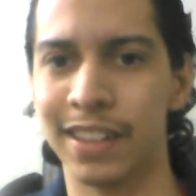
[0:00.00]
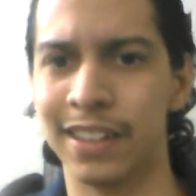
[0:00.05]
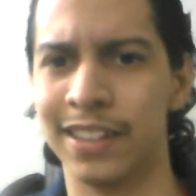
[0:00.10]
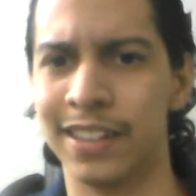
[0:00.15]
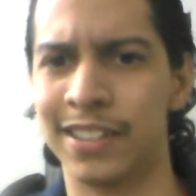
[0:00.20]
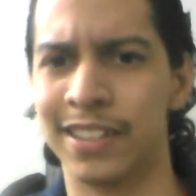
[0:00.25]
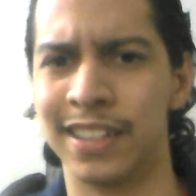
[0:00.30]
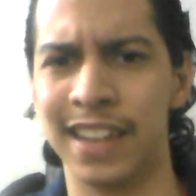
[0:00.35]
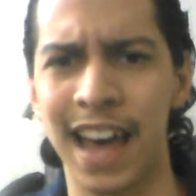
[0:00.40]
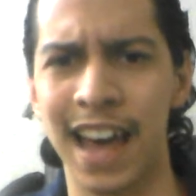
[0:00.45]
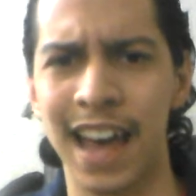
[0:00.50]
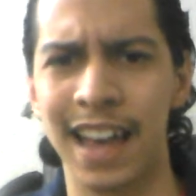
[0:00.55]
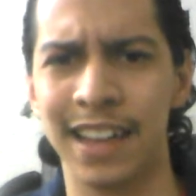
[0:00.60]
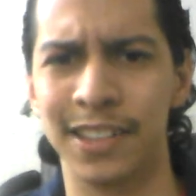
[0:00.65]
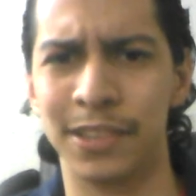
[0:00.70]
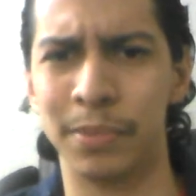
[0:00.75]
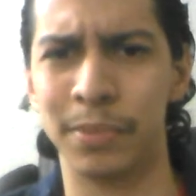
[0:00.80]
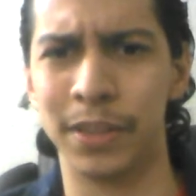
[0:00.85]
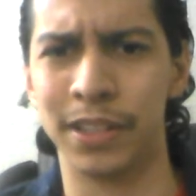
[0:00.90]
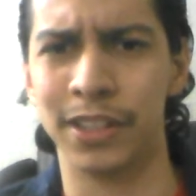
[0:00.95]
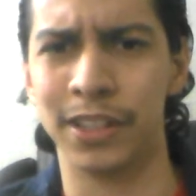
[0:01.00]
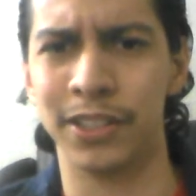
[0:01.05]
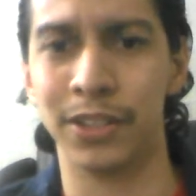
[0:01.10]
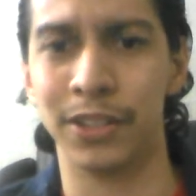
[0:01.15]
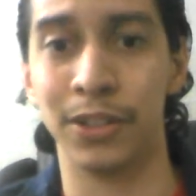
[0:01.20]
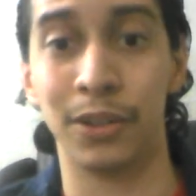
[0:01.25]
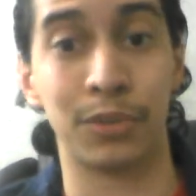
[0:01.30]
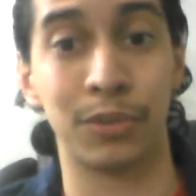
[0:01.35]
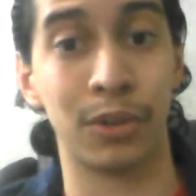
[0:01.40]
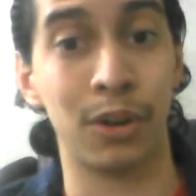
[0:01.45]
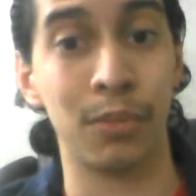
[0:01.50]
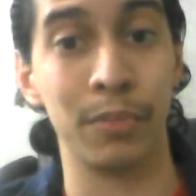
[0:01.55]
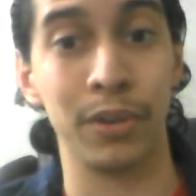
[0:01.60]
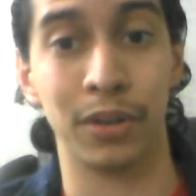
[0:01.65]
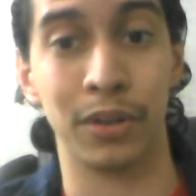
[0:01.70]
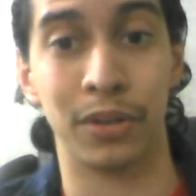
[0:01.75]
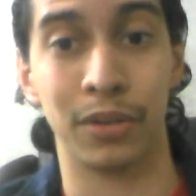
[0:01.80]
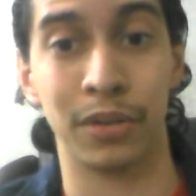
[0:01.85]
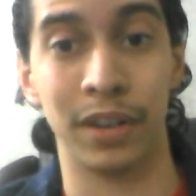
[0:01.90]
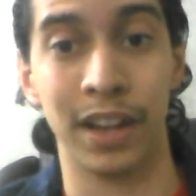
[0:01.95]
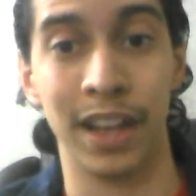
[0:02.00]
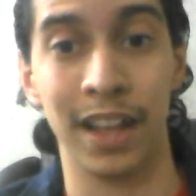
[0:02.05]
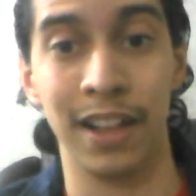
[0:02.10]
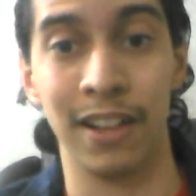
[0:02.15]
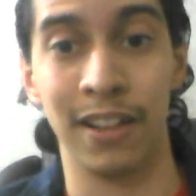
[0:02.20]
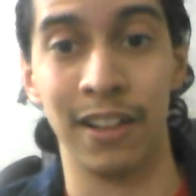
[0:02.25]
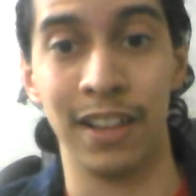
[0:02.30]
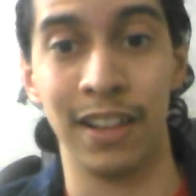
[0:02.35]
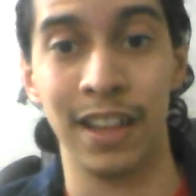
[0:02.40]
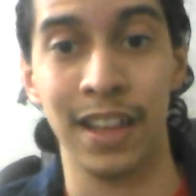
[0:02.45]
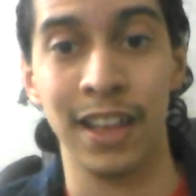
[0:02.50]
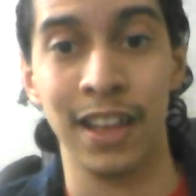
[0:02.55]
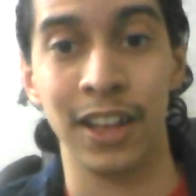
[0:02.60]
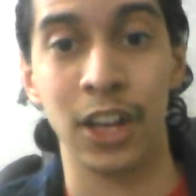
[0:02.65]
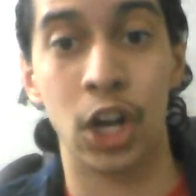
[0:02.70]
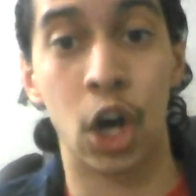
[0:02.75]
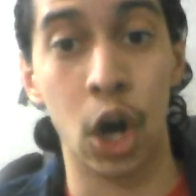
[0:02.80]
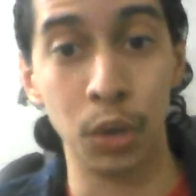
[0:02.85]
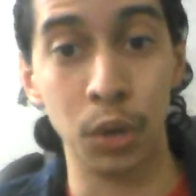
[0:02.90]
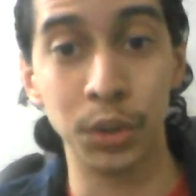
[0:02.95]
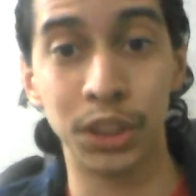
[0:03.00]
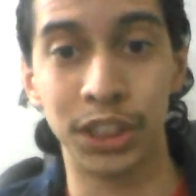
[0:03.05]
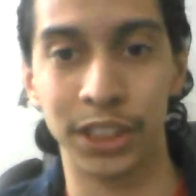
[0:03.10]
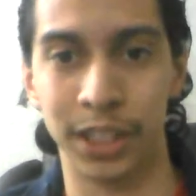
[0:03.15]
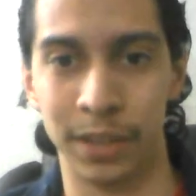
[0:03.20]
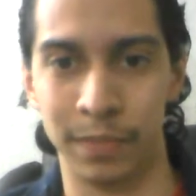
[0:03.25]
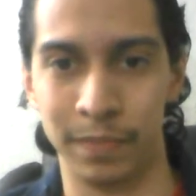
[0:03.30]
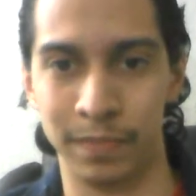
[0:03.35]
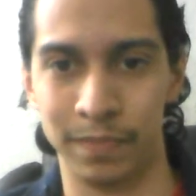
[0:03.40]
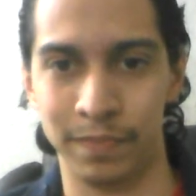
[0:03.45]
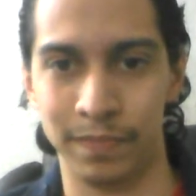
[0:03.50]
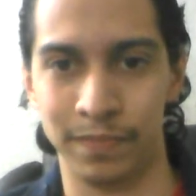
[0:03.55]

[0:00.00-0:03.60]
It's nice because, you know, Romeo Crennel coached him.